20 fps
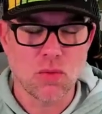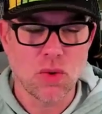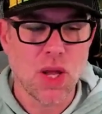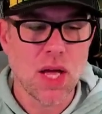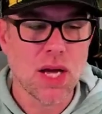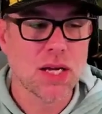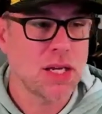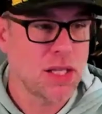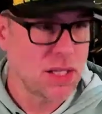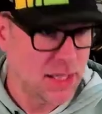
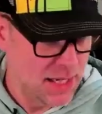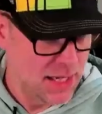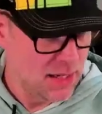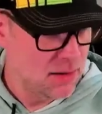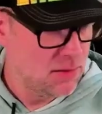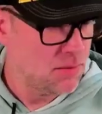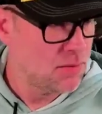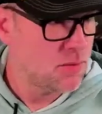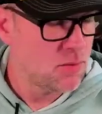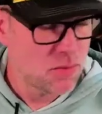
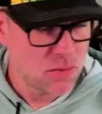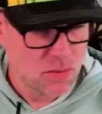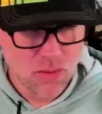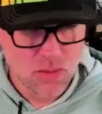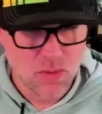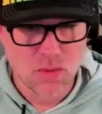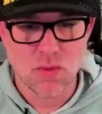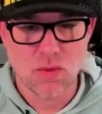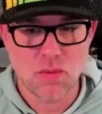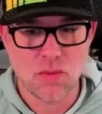Luckily,
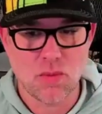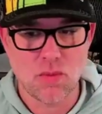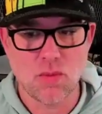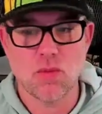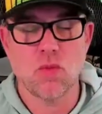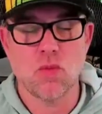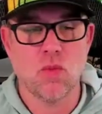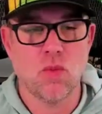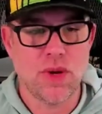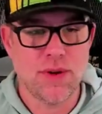
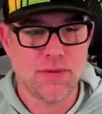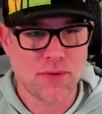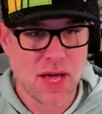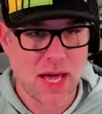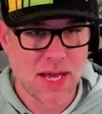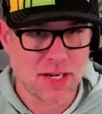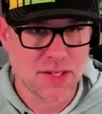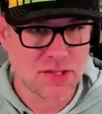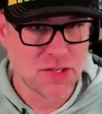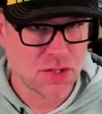we've
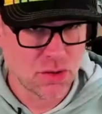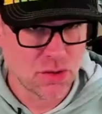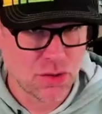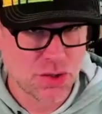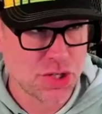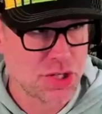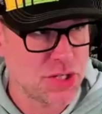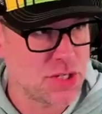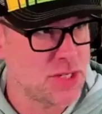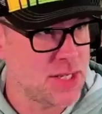got a
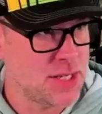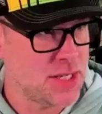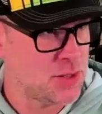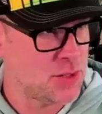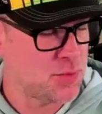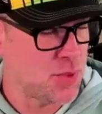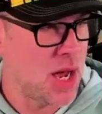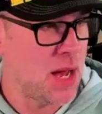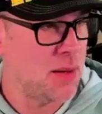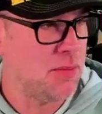solution to
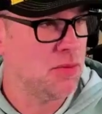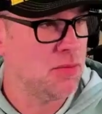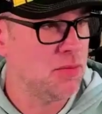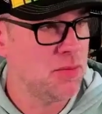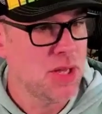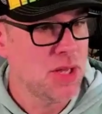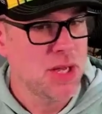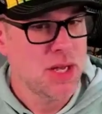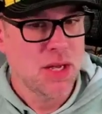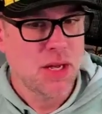this
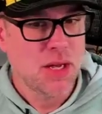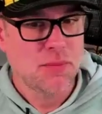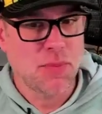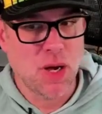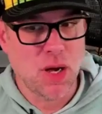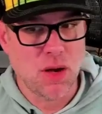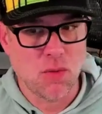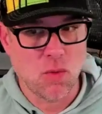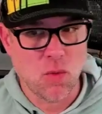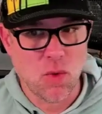problem.
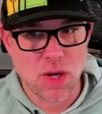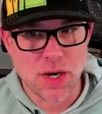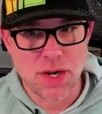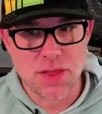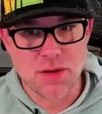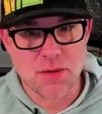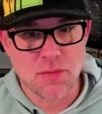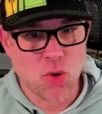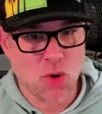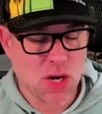But one
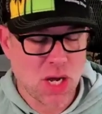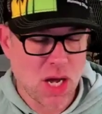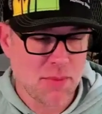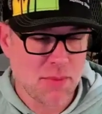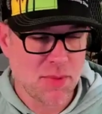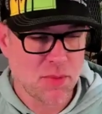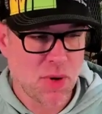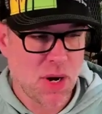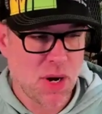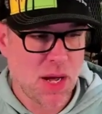of the more
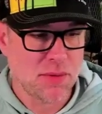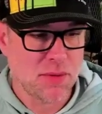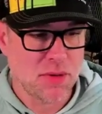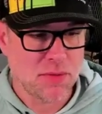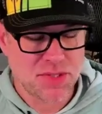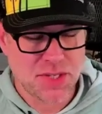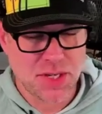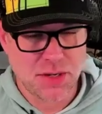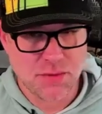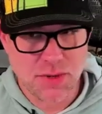common
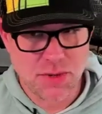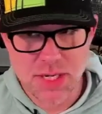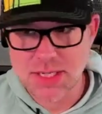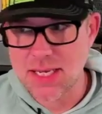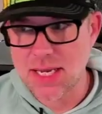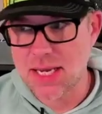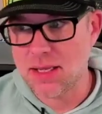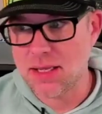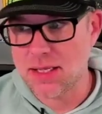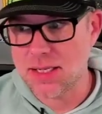problems in
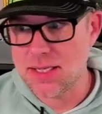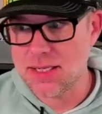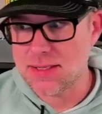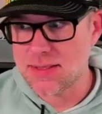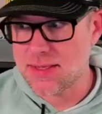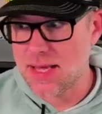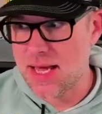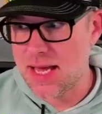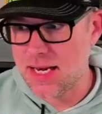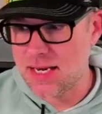retail
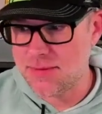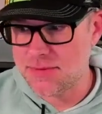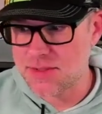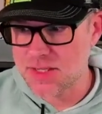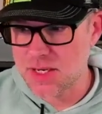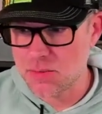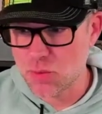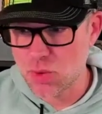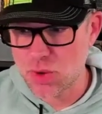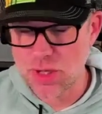is that if
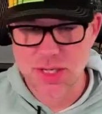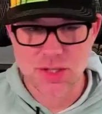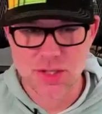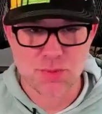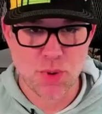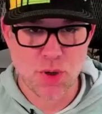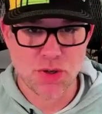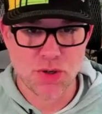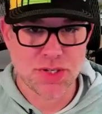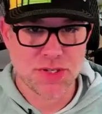someone
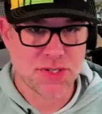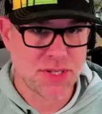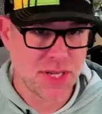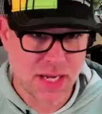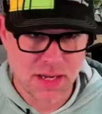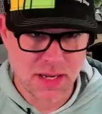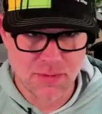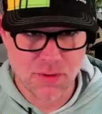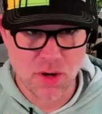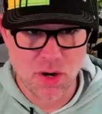has purchased
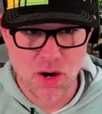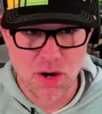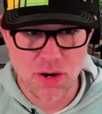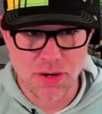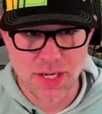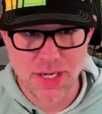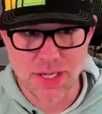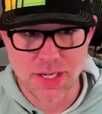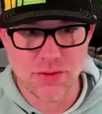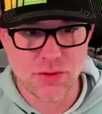a gift
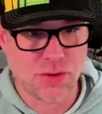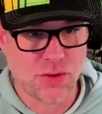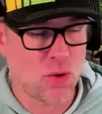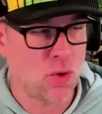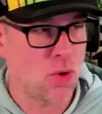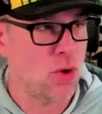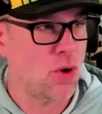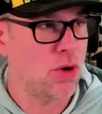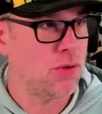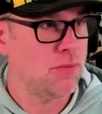card in
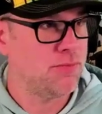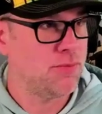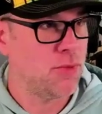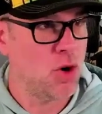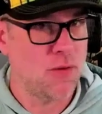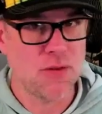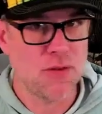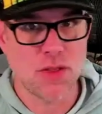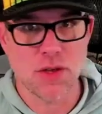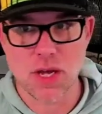store
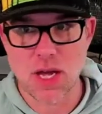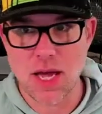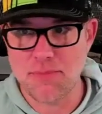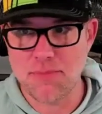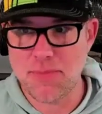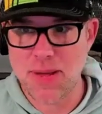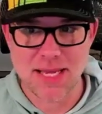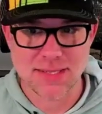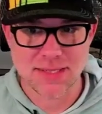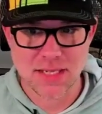over the
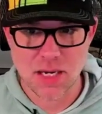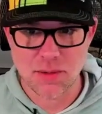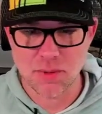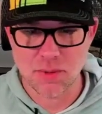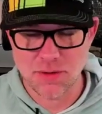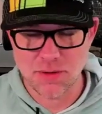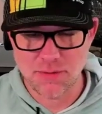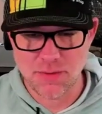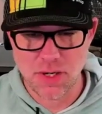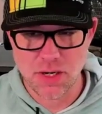past
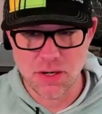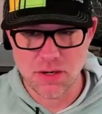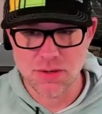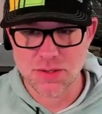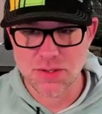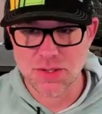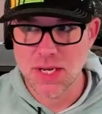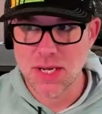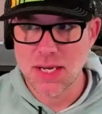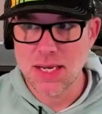couple of
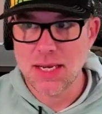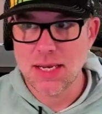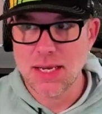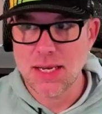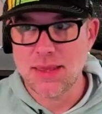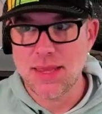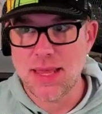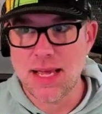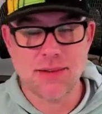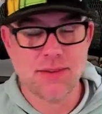years,
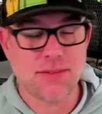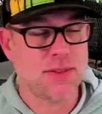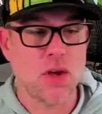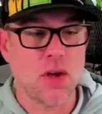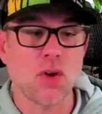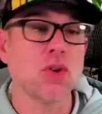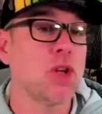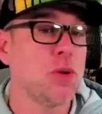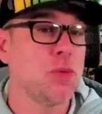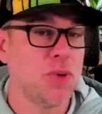that is
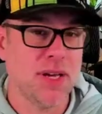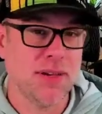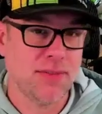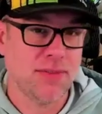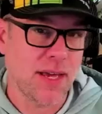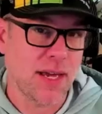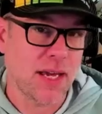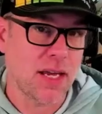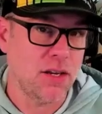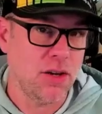the only
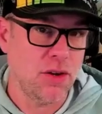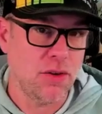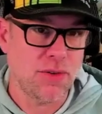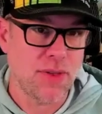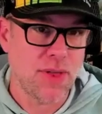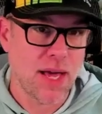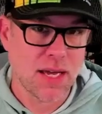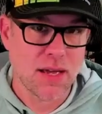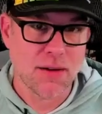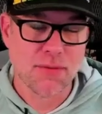place they can
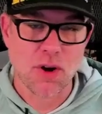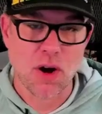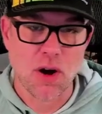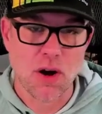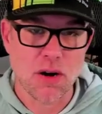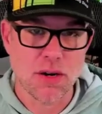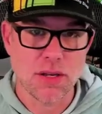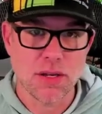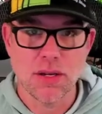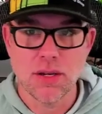use that gift
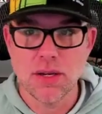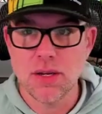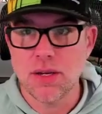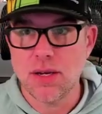card.